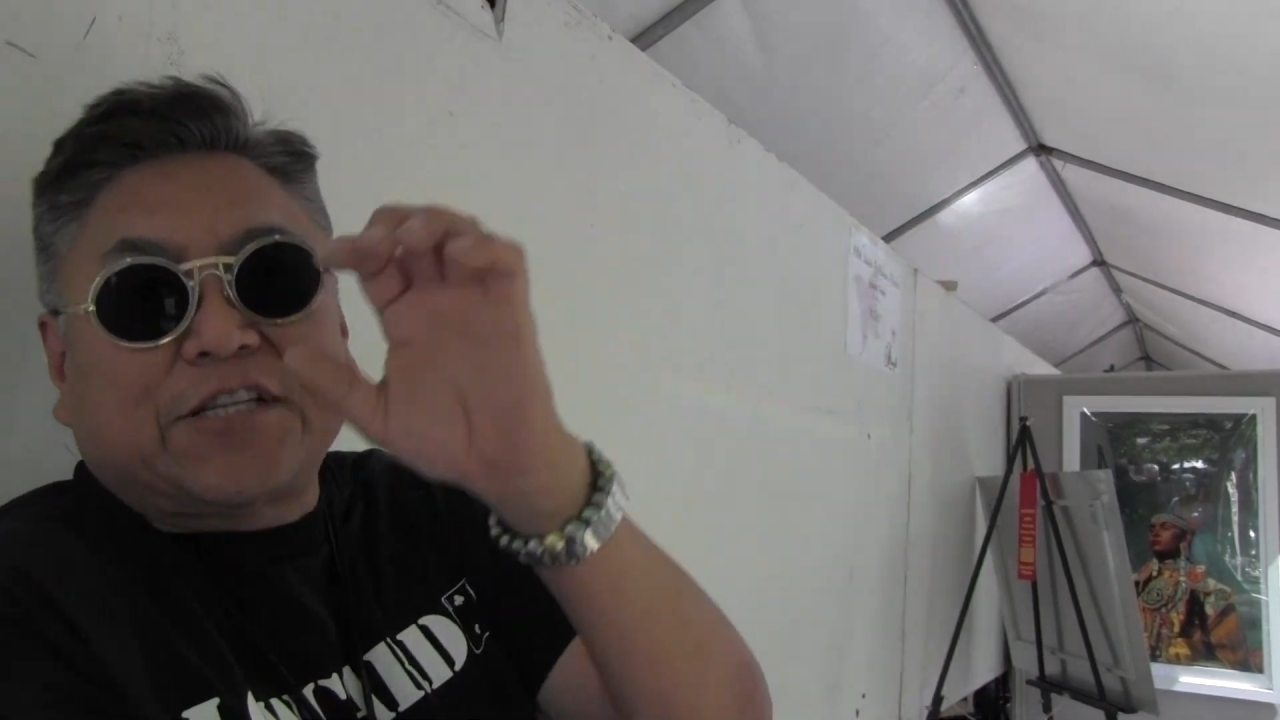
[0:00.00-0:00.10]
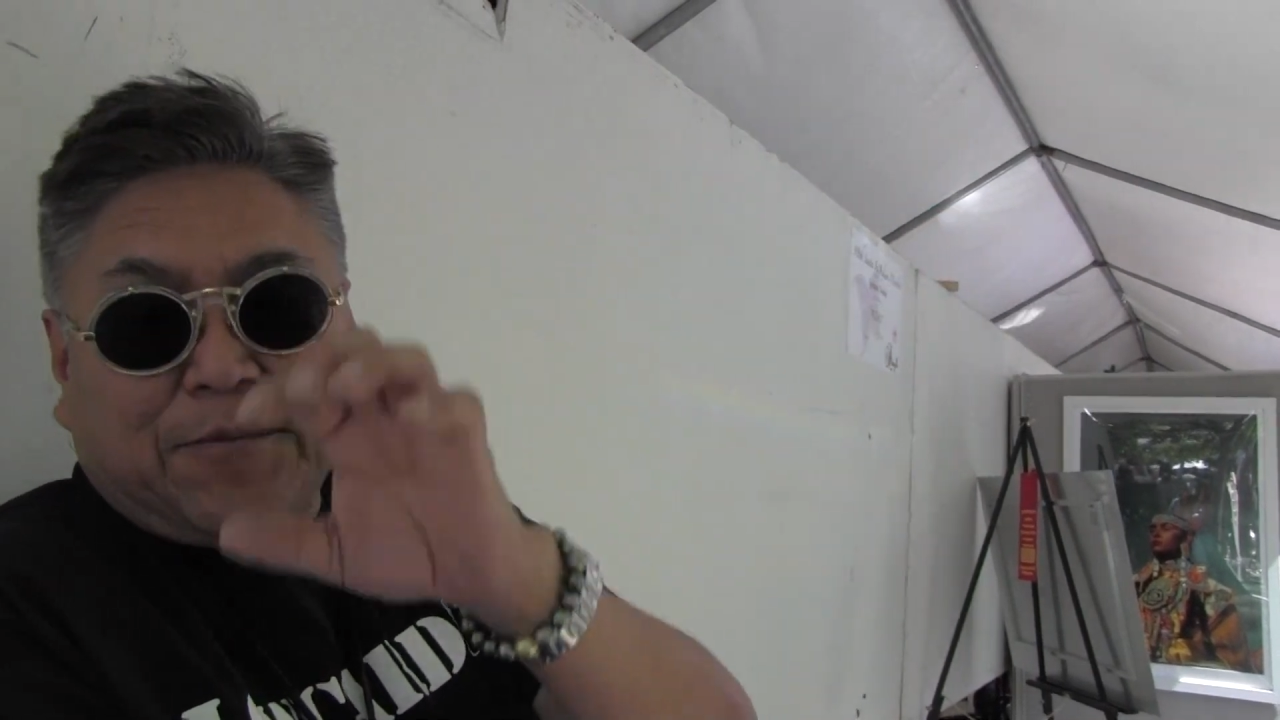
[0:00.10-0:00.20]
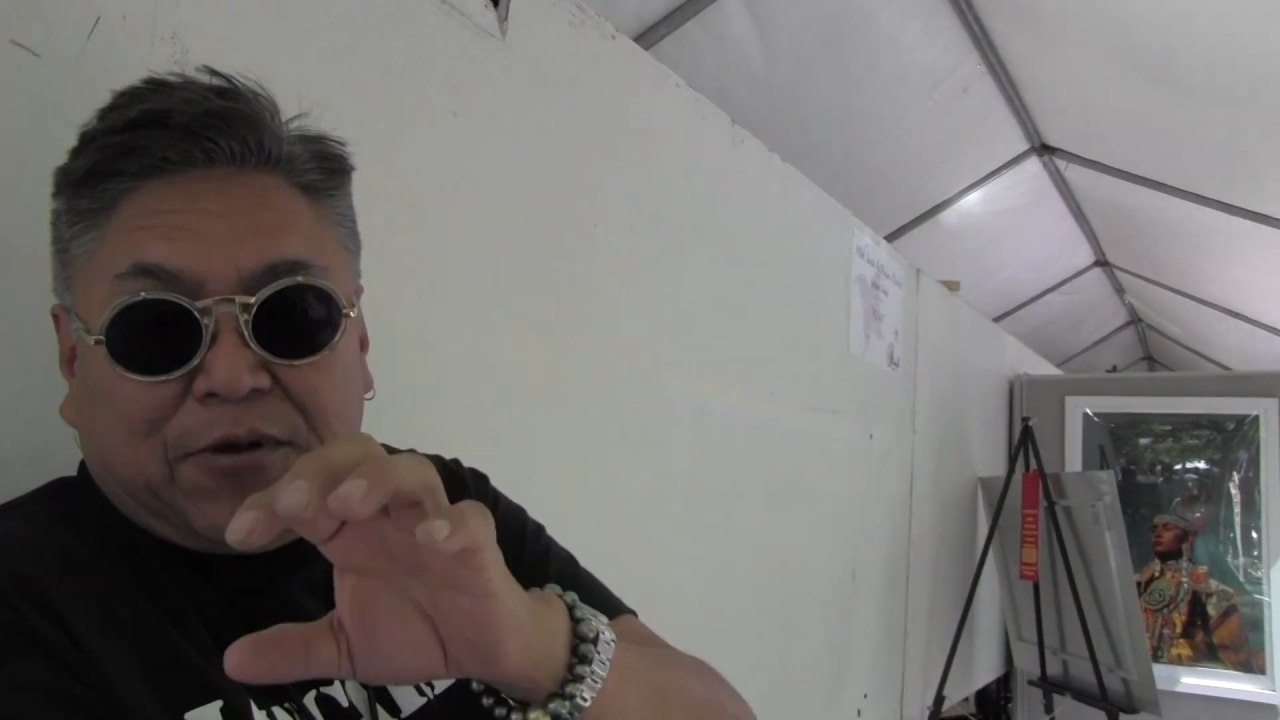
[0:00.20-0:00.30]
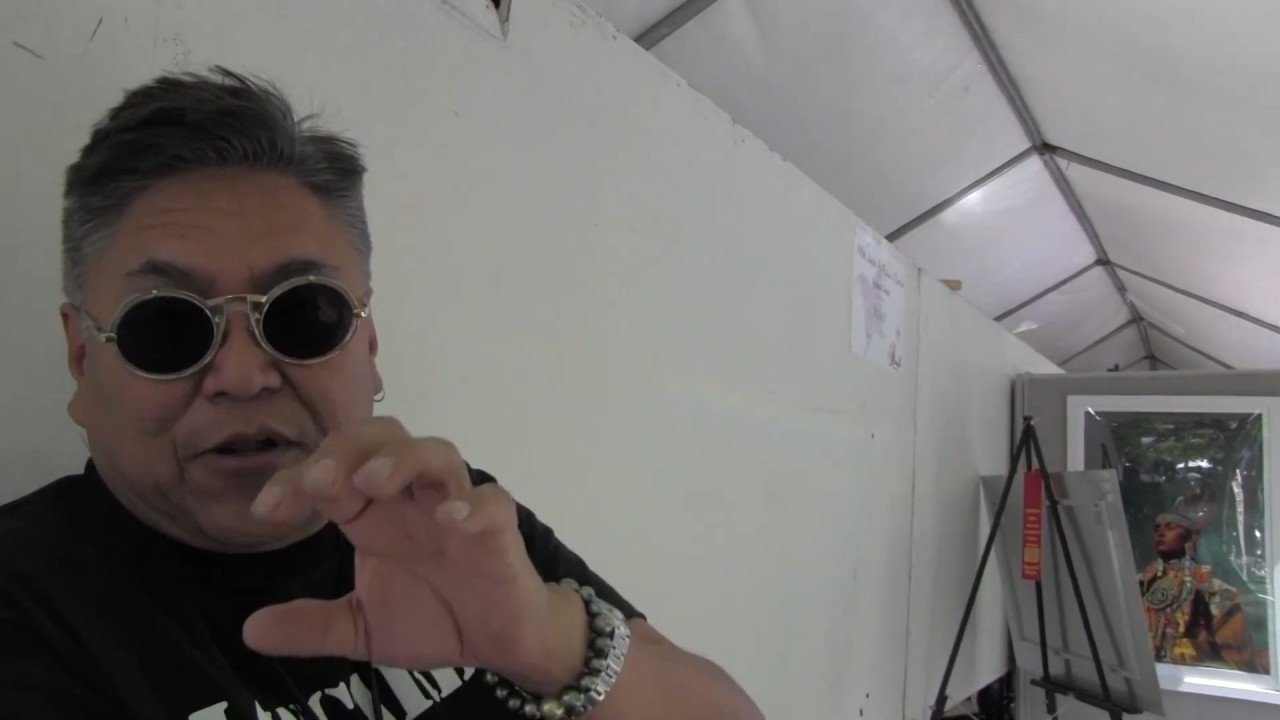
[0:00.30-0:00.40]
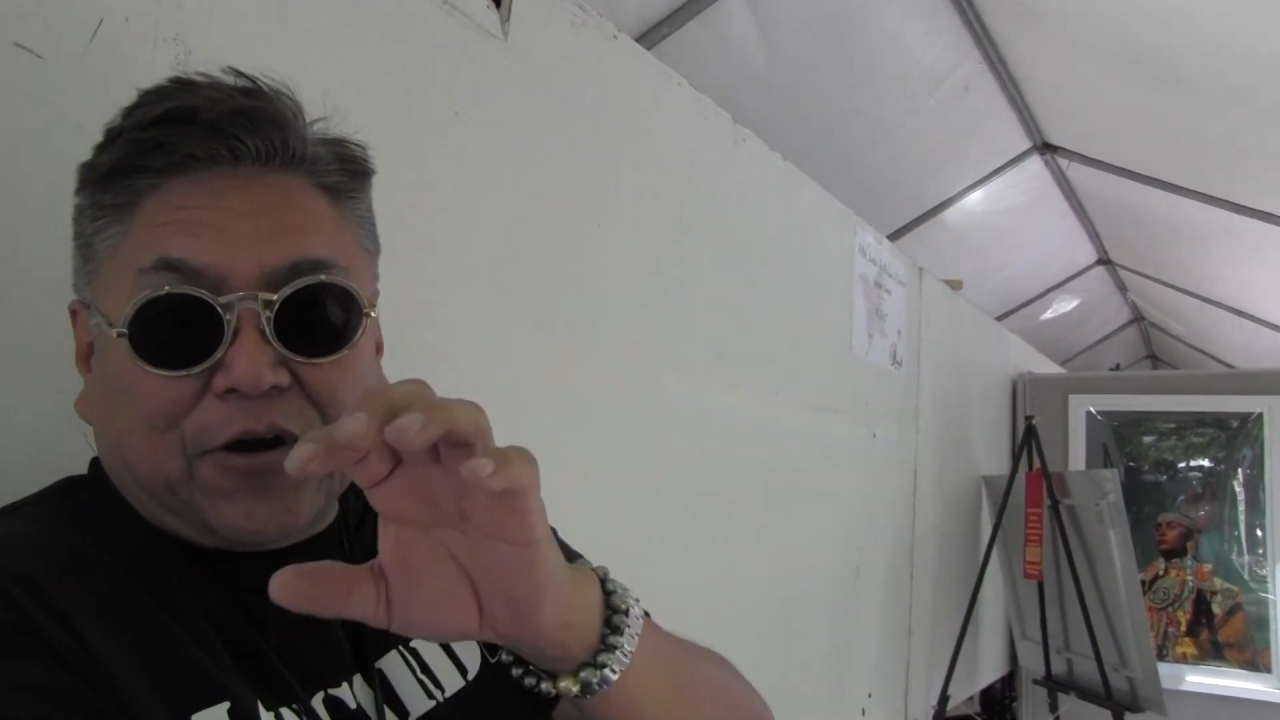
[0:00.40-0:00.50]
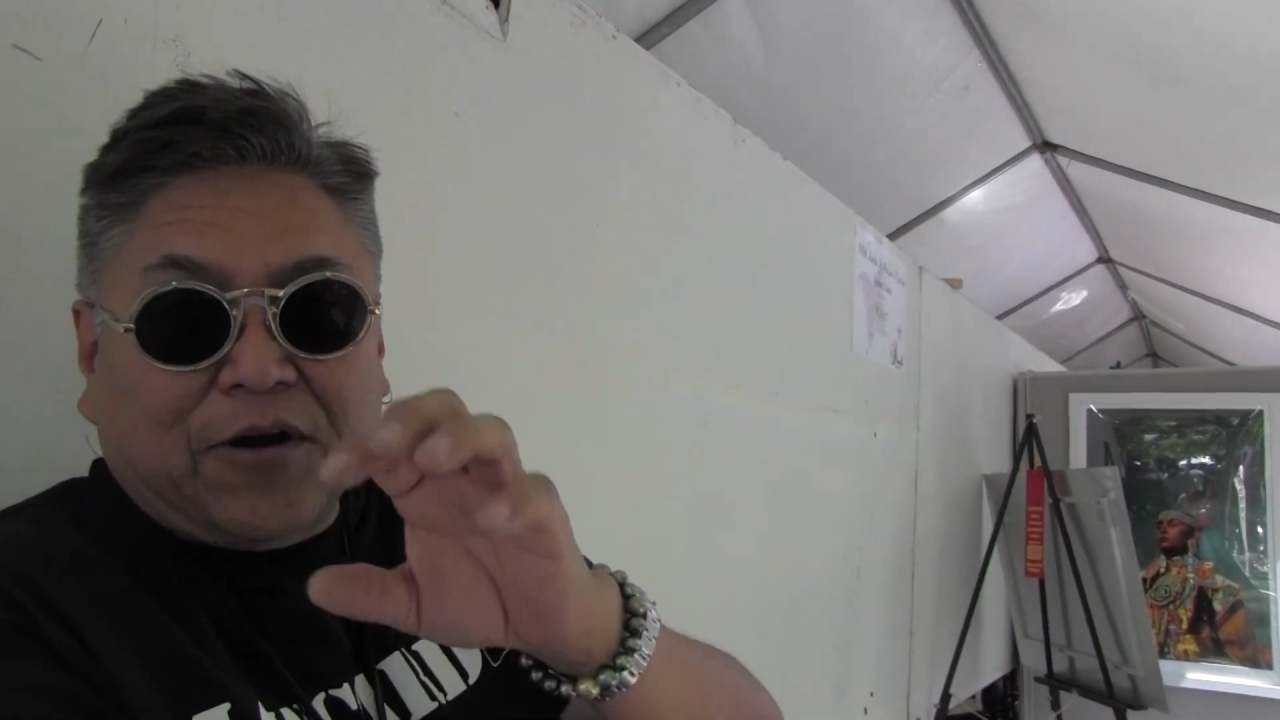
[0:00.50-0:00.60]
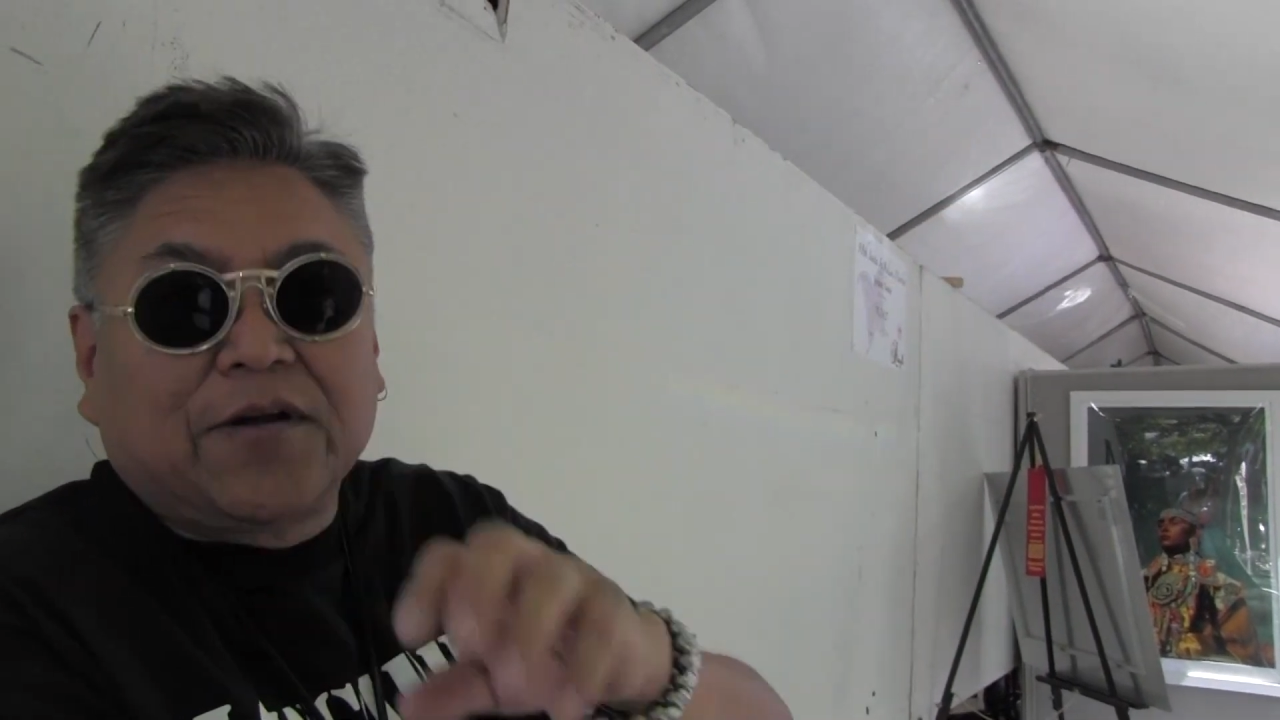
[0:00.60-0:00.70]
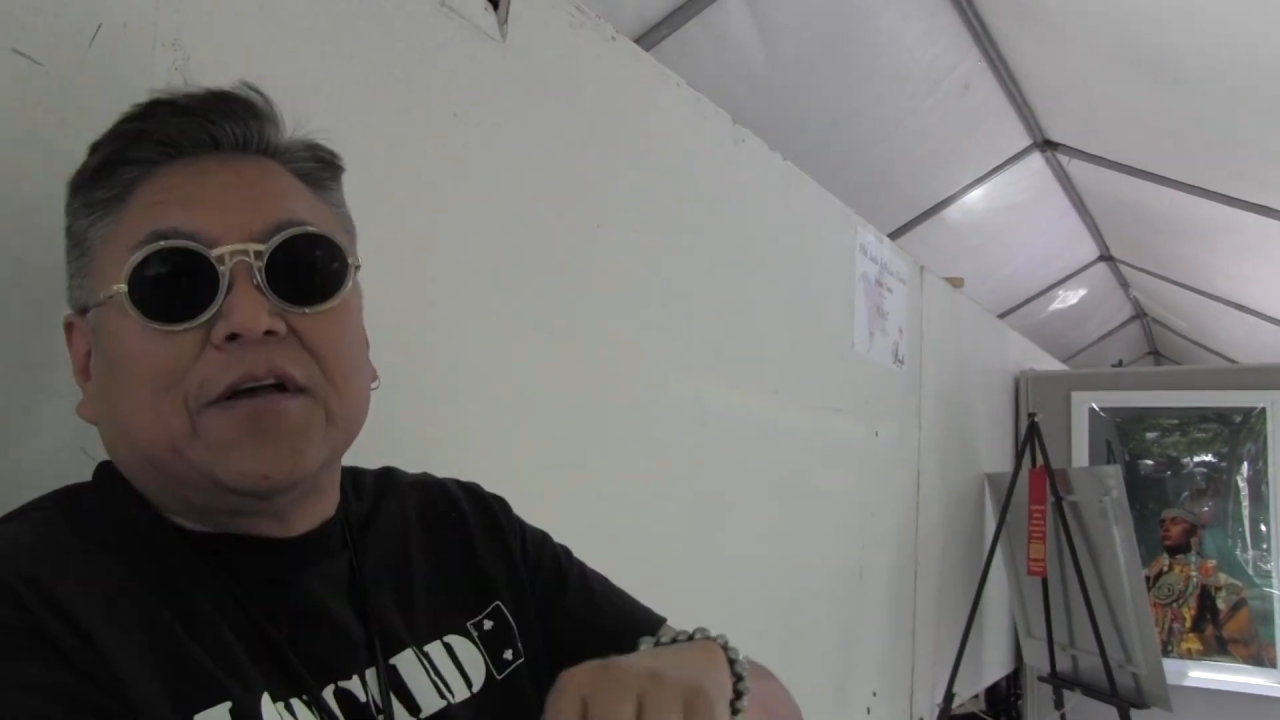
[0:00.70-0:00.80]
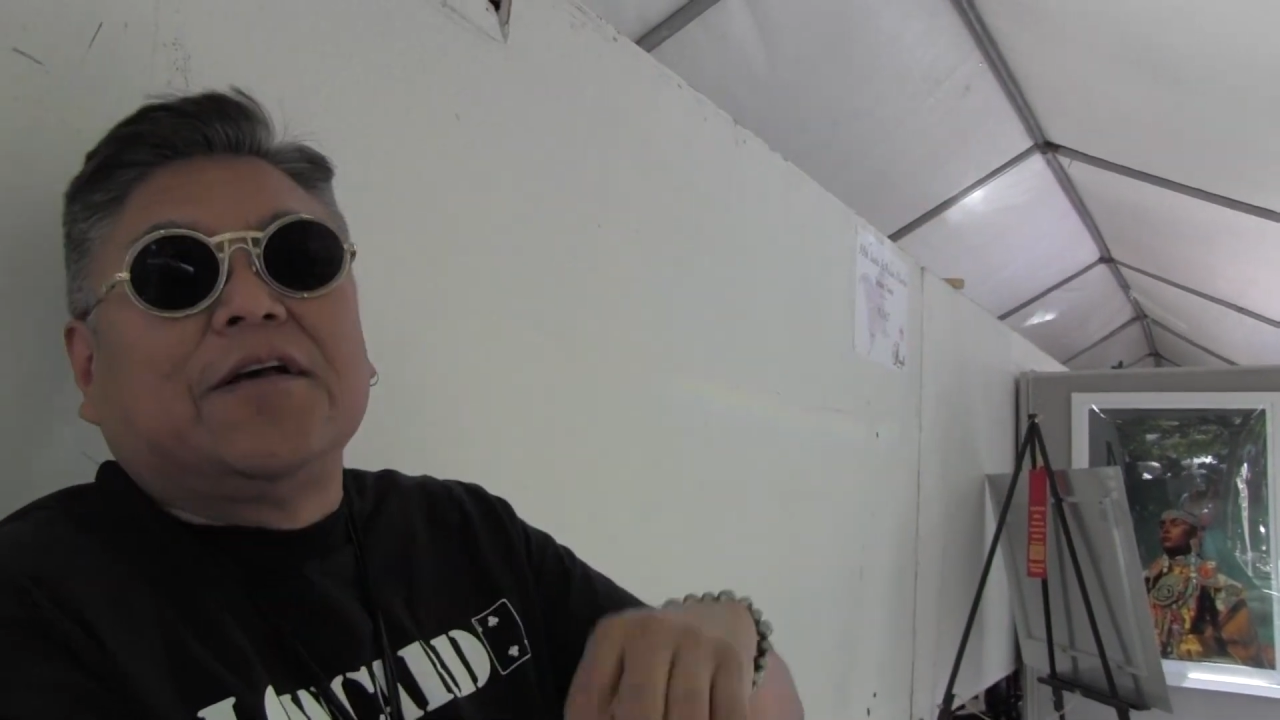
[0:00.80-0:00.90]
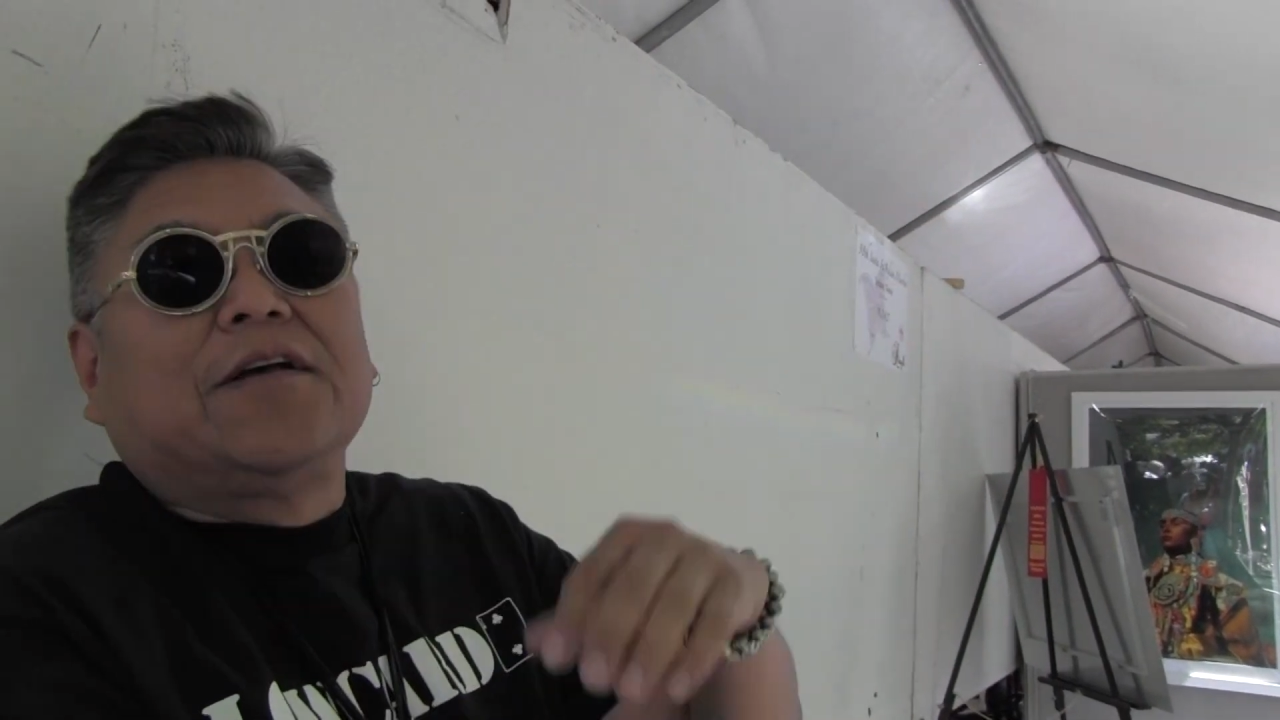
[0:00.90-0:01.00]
similar,